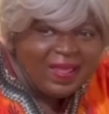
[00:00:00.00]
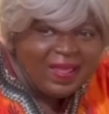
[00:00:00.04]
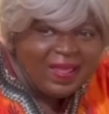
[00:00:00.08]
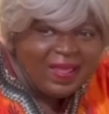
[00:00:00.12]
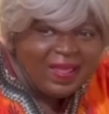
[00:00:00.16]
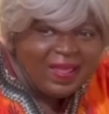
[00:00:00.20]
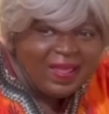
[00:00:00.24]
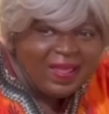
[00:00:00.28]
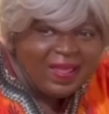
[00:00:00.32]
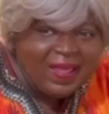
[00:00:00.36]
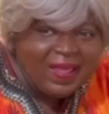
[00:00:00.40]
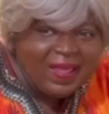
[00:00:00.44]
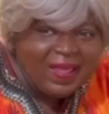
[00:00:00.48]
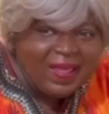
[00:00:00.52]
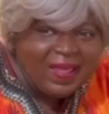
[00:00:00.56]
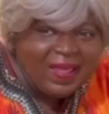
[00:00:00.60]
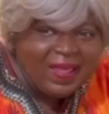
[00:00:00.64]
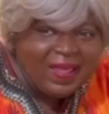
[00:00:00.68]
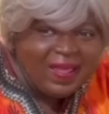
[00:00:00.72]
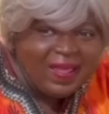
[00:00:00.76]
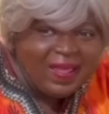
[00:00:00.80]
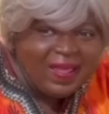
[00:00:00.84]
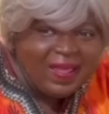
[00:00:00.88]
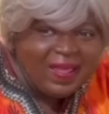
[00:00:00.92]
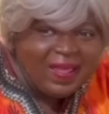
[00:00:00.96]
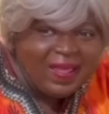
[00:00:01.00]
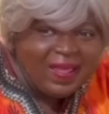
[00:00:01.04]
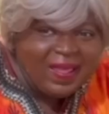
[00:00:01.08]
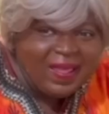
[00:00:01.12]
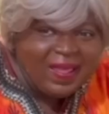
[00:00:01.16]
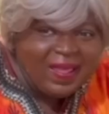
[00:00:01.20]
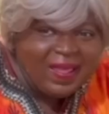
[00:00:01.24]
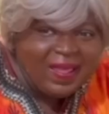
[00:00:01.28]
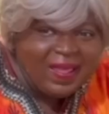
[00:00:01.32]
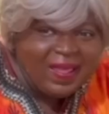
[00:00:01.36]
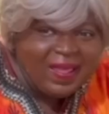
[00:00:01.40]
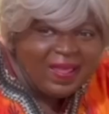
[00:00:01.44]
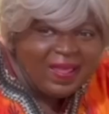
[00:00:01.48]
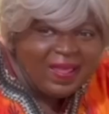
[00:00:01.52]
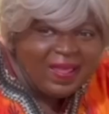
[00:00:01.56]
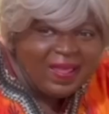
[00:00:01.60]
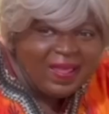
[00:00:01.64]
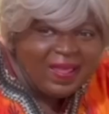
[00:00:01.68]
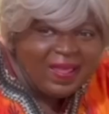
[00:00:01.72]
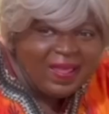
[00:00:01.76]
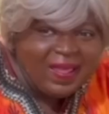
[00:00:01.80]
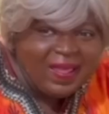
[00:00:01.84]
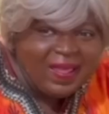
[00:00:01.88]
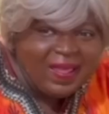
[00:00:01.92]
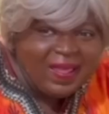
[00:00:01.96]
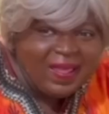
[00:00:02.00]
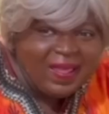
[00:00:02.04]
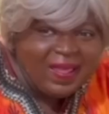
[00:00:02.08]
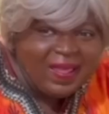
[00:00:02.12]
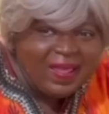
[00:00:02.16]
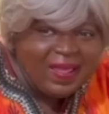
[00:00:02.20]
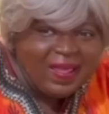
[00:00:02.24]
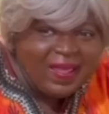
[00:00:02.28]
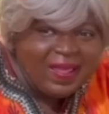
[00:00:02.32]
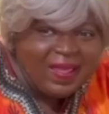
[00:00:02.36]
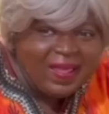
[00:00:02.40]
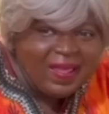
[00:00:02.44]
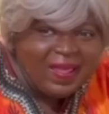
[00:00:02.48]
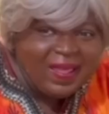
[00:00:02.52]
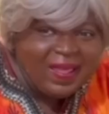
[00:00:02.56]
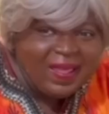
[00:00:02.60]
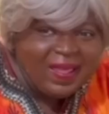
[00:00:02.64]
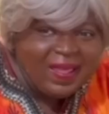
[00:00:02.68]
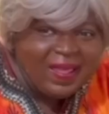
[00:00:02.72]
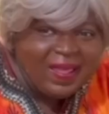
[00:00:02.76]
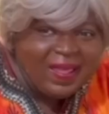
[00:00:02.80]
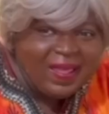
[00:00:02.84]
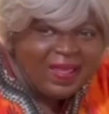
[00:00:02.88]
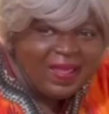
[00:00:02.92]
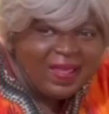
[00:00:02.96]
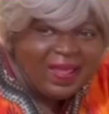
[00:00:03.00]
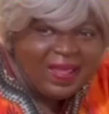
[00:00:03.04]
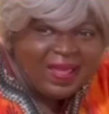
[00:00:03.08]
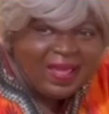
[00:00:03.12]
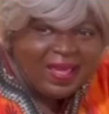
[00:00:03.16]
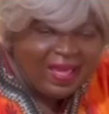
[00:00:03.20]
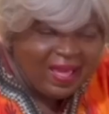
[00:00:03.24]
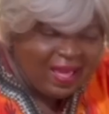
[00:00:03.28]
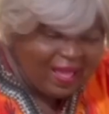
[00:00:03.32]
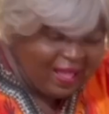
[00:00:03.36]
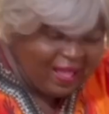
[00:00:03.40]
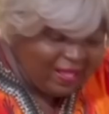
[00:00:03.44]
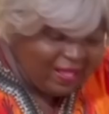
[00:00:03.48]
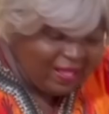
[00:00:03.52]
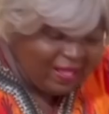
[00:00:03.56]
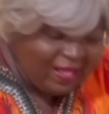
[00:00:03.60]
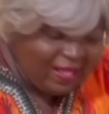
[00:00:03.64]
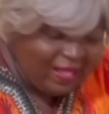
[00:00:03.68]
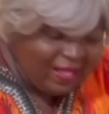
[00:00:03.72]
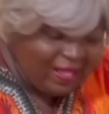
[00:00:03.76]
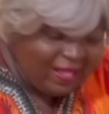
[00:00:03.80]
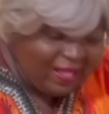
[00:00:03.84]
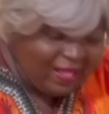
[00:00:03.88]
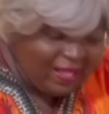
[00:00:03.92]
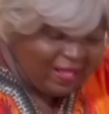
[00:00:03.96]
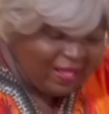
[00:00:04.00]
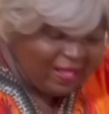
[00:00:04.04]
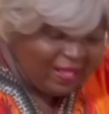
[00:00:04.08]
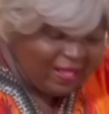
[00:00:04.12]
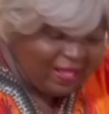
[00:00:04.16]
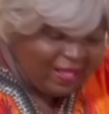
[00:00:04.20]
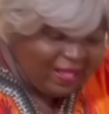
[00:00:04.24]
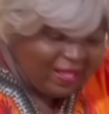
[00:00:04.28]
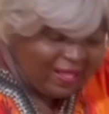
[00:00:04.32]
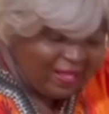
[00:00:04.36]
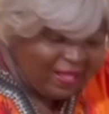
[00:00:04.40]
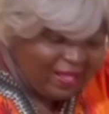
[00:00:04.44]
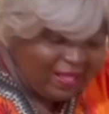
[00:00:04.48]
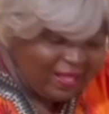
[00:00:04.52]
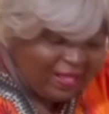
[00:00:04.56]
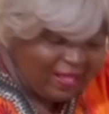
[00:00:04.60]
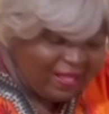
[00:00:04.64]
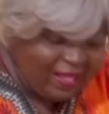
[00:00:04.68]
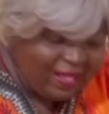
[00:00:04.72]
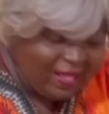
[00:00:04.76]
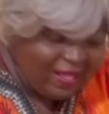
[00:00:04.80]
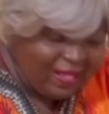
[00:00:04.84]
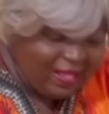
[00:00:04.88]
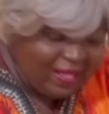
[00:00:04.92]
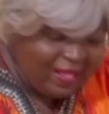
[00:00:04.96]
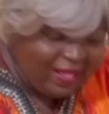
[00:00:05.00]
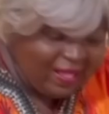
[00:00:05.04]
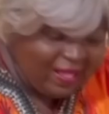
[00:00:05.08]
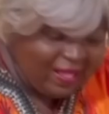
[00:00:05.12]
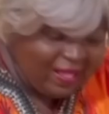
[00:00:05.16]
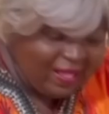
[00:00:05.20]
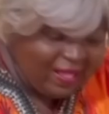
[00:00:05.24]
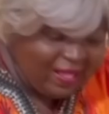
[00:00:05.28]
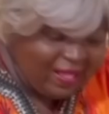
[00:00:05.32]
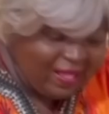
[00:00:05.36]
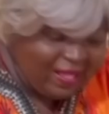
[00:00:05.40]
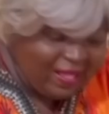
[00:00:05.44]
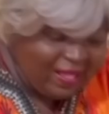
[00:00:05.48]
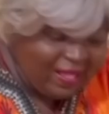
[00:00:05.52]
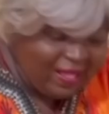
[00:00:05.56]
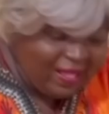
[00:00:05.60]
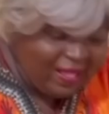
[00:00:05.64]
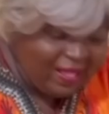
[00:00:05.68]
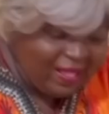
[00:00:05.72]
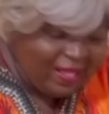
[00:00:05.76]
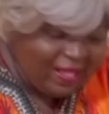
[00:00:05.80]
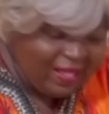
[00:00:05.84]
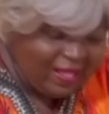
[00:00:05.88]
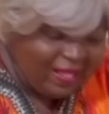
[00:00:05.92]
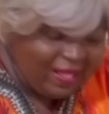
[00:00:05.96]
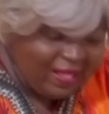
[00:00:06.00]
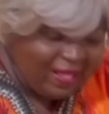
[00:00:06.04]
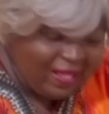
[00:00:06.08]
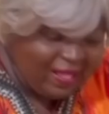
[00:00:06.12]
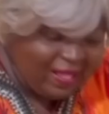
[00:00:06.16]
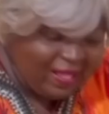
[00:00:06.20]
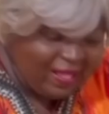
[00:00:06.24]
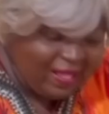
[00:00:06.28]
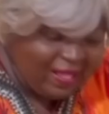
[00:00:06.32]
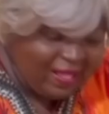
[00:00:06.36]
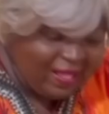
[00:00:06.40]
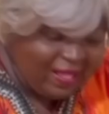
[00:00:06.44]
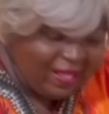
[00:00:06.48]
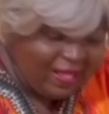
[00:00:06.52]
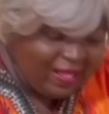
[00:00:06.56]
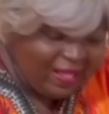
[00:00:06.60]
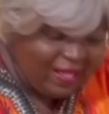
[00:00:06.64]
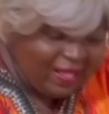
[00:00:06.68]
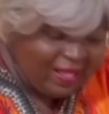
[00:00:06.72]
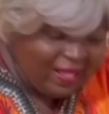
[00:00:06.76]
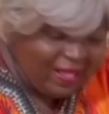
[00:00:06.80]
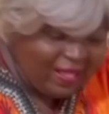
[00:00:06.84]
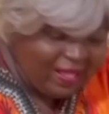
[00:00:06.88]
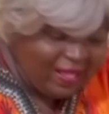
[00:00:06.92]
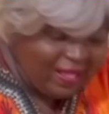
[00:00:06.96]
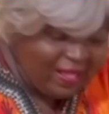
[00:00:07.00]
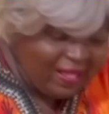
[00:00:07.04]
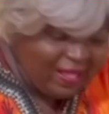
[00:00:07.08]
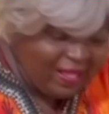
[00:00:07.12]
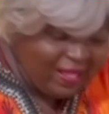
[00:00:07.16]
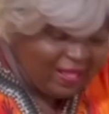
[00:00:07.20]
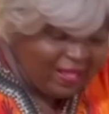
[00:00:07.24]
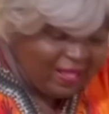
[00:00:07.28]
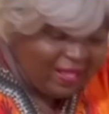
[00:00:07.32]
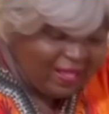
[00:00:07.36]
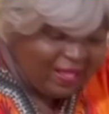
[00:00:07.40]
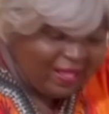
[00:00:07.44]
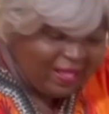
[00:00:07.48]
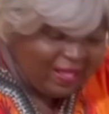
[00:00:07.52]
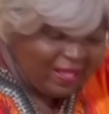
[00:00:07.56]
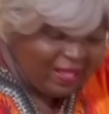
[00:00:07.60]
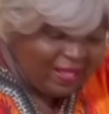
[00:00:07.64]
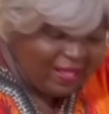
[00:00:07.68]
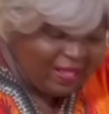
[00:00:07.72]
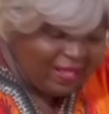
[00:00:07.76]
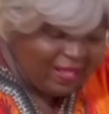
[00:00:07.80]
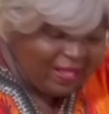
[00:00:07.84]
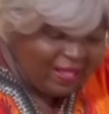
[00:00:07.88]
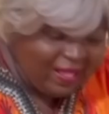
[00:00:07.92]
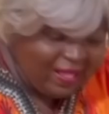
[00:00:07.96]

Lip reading: This person isn't speaking.